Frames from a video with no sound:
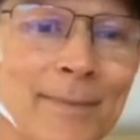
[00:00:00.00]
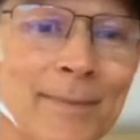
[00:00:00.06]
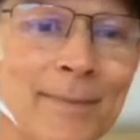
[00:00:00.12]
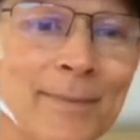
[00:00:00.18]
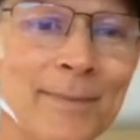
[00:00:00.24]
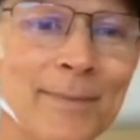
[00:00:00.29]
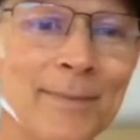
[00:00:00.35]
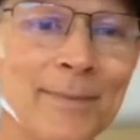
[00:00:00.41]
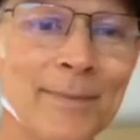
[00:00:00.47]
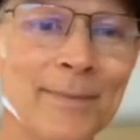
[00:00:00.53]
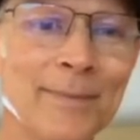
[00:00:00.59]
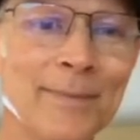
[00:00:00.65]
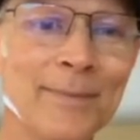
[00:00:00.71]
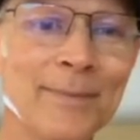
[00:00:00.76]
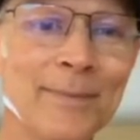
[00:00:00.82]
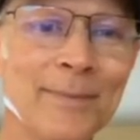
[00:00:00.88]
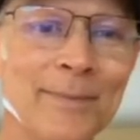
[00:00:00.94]

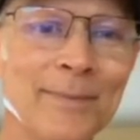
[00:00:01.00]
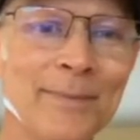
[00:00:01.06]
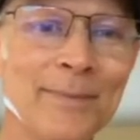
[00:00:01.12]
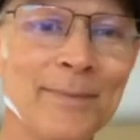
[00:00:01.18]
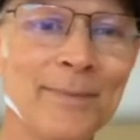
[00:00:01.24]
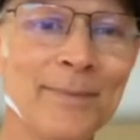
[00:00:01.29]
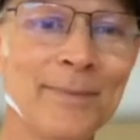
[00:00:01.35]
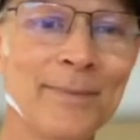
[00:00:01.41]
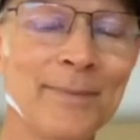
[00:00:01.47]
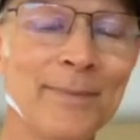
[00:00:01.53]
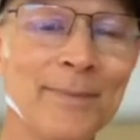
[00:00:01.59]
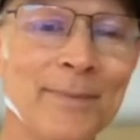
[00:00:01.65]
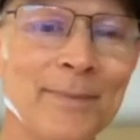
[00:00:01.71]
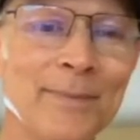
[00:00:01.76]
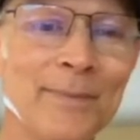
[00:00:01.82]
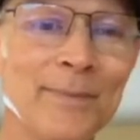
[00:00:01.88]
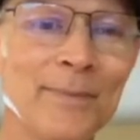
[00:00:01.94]

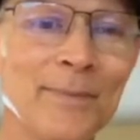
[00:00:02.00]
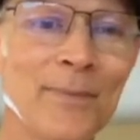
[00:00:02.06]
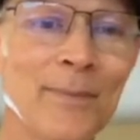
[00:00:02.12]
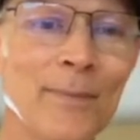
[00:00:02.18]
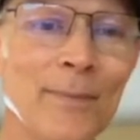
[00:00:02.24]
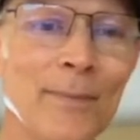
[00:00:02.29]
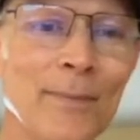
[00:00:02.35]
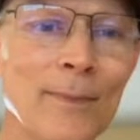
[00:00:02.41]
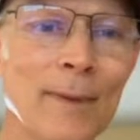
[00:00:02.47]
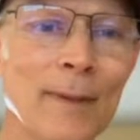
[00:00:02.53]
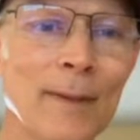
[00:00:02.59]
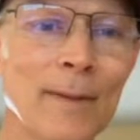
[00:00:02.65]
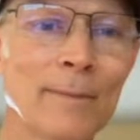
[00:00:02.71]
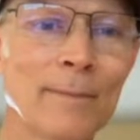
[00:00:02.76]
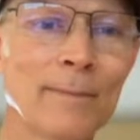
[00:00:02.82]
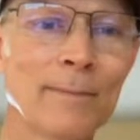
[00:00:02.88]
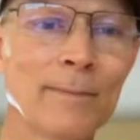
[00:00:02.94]

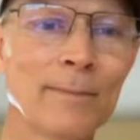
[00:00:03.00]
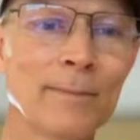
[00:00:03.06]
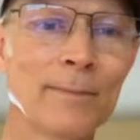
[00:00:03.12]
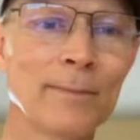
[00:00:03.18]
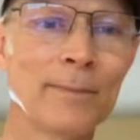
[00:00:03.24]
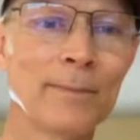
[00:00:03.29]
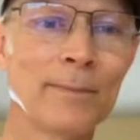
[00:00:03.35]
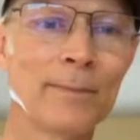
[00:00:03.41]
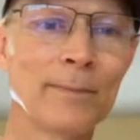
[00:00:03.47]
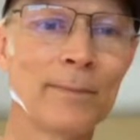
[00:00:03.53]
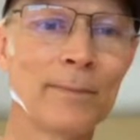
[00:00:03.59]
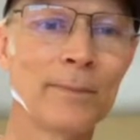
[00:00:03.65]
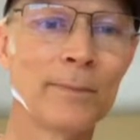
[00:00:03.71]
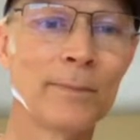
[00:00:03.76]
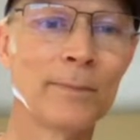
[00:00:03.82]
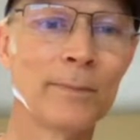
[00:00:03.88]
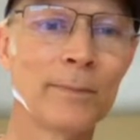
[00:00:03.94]

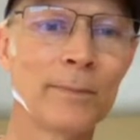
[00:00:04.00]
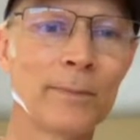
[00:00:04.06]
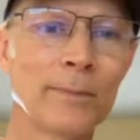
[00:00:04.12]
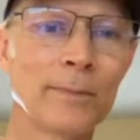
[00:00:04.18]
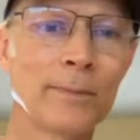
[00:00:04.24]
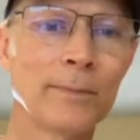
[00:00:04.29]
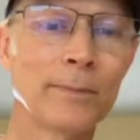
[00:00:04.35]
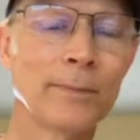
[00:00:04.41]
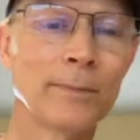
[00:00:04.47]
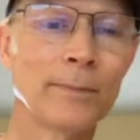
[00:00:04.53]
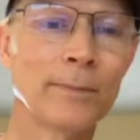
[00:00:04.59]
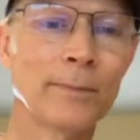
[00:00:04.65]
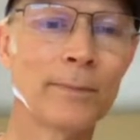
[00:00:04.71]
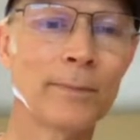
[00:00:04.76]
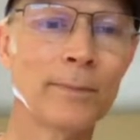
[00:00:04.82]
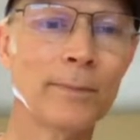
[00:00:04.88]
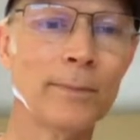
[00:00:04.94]

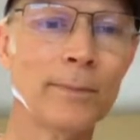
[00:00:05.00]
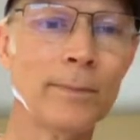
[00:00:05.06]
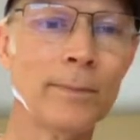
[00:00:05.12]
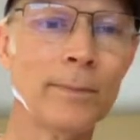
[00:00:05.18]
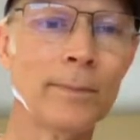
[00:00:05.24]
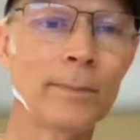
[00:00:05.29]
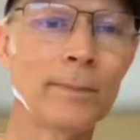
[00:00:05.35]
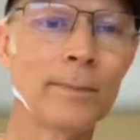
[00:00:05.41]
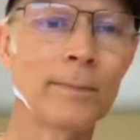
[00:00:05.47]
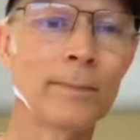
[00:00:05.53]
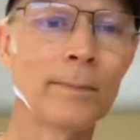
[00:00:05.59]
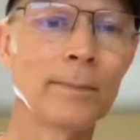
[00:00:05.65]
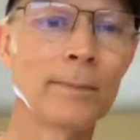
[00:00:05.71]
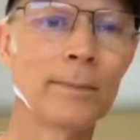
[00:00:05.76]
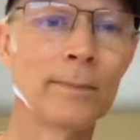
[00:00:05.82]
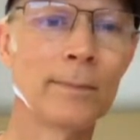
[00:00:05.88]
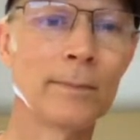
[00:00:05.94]

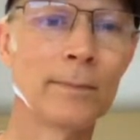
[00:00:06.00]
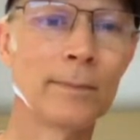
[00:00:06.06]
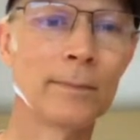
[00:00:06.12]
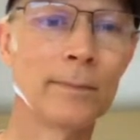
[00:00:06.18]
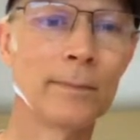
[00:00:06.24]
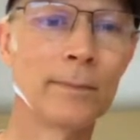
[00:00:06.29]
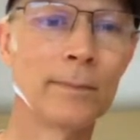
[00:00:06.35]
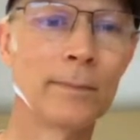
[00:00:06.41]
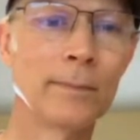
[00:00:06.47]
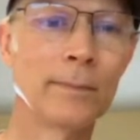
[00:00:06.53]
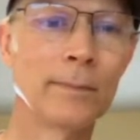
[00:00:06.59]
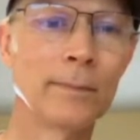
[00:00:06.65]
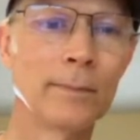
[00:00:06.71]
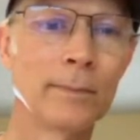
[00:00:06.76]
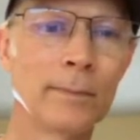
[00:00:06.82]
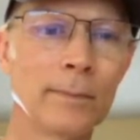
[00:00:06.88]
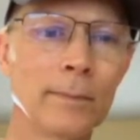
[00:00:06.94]

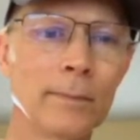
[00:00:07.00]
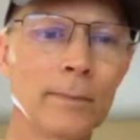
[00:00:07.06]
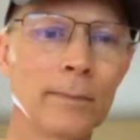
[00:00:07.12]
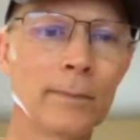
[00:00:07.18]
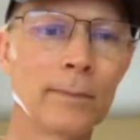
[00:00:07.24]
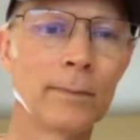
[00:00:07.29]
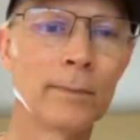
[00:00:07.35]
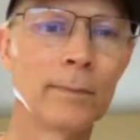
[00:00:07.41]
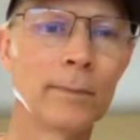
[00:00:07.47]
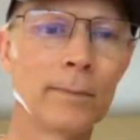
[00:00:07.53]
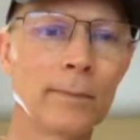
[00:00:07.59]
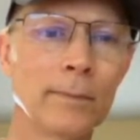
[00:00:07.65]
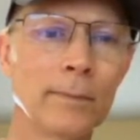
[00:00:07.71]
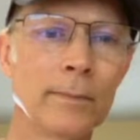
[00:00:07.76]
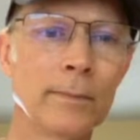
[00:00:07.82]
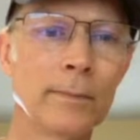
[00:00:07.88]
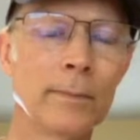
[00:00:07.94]
(silent)